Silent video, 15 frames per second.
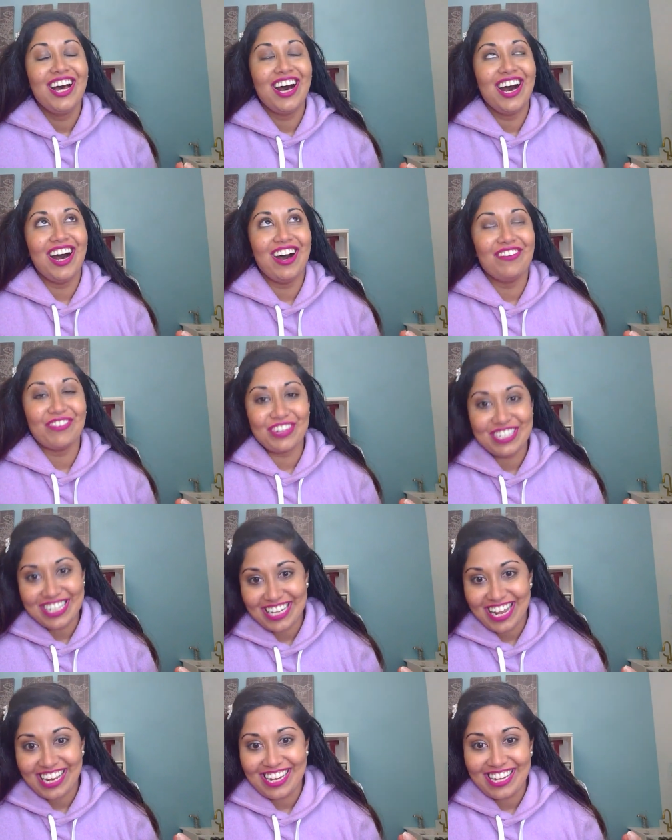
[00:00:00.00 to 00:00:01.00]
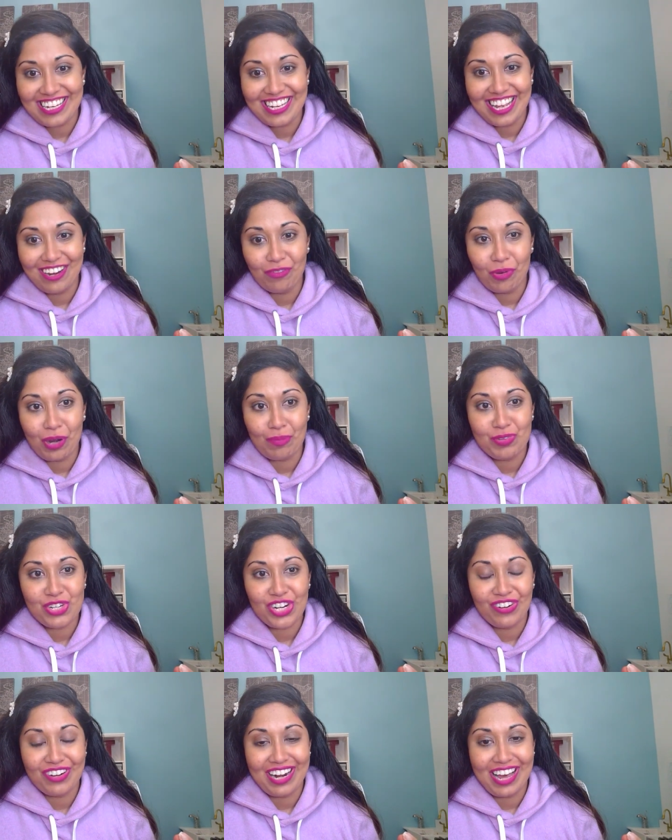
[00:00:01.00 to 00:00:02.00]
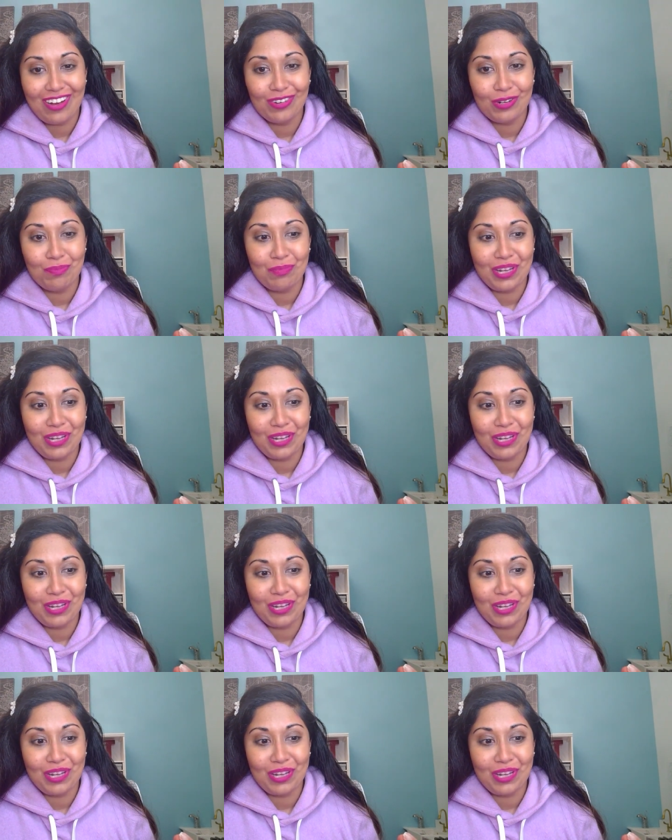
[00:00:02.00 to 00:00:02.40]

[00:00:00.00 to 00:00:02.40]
uh, for today and what I'm sharing out.